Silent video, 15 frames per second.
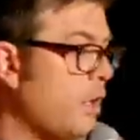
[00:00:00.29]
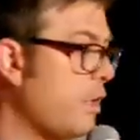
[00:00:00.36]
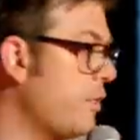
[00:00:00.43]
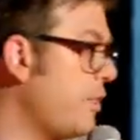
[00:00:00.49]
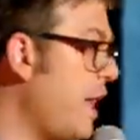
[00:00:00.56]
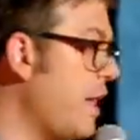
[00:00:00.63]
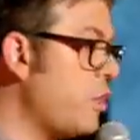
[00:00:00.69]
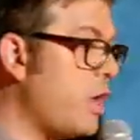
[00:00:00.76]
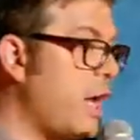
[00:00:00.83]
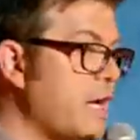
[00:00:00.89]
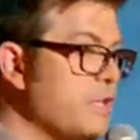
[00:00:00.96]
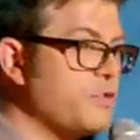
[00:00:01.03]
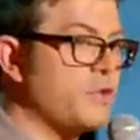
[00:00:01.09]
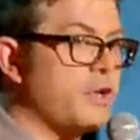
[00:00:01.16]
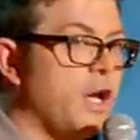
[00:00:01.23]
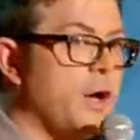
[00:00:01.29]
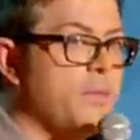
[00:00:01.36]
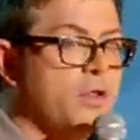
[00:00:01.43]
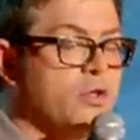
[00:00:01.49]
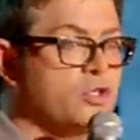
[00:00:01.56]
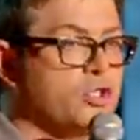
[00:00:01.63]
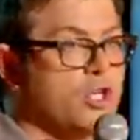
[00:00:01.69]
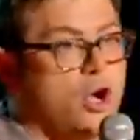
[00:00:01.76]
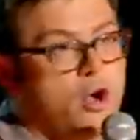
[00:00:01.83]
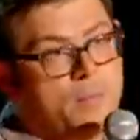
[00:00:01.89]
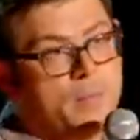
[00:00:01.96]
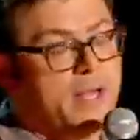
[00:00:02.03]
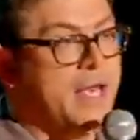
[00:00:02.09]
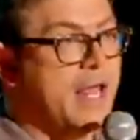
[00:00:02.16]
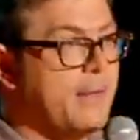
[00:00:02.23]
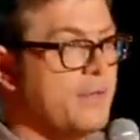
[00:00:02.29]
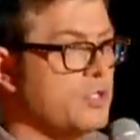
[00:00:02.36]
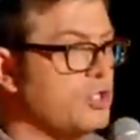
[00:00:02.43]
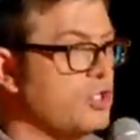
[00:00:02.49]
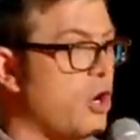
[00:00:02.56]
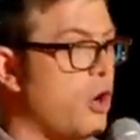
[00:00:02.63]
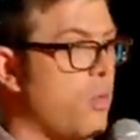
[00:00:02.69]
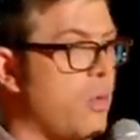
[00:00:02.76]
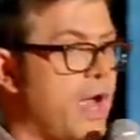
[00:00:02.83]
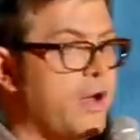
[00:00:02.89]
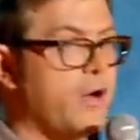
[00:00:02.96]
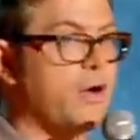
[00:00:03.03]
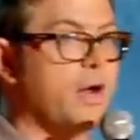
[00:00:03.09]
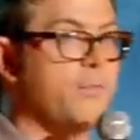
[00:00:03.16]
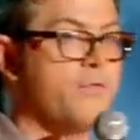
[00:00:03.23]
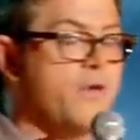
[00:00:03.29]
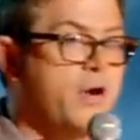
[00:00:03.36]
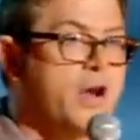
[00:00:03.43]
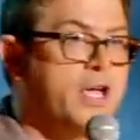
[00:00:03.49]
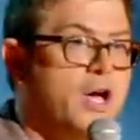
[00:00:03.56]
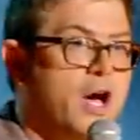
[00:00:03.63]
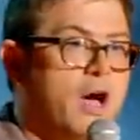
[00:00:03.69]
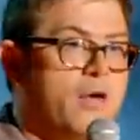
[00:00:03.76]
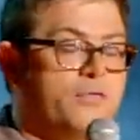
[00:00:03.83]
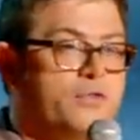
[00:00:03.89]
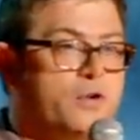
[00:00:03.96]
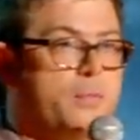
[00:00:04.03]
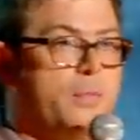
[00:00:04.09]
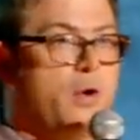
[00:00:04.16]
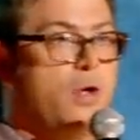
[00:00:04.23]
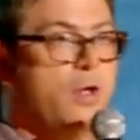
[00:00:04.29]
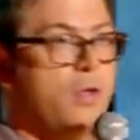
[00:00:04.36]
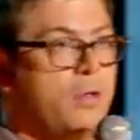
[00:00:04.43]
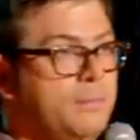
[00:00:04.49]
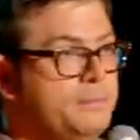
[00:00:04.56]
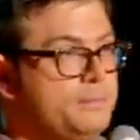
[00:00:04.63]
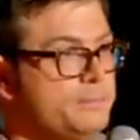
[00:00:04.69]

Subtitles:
Thank you guys for coming to the show. My name is Joe Wengert. I'm very comfortable.